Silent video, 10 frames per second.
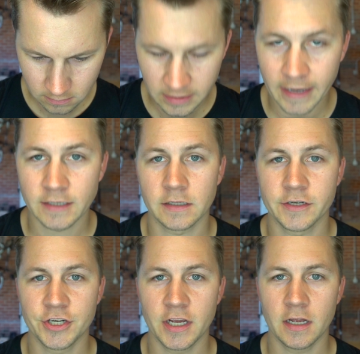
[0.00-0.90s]
that is
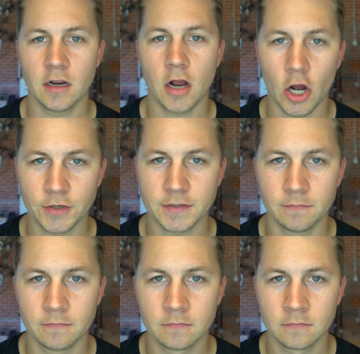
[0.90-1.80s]
legit
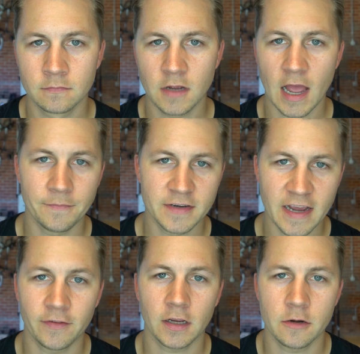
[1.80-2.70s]
awesome. I'm
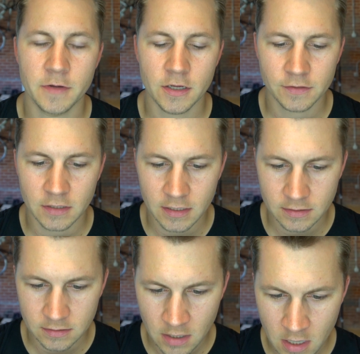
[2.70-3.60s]
definitely gonna be using
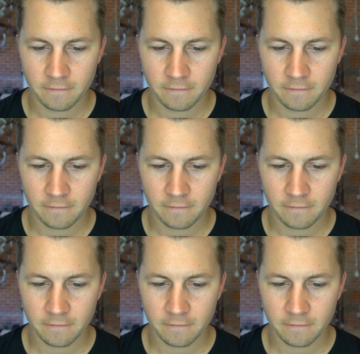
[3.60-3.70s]
this.